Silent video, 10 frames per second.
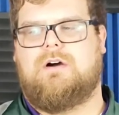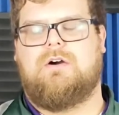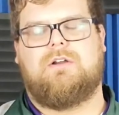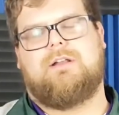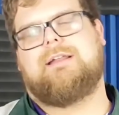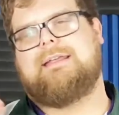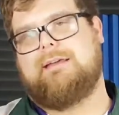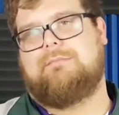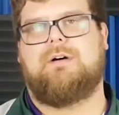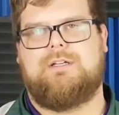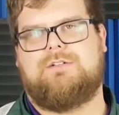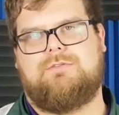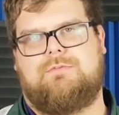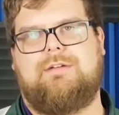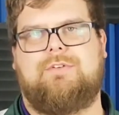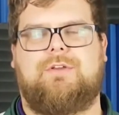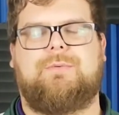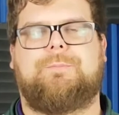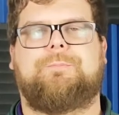aren't going to get much revenue.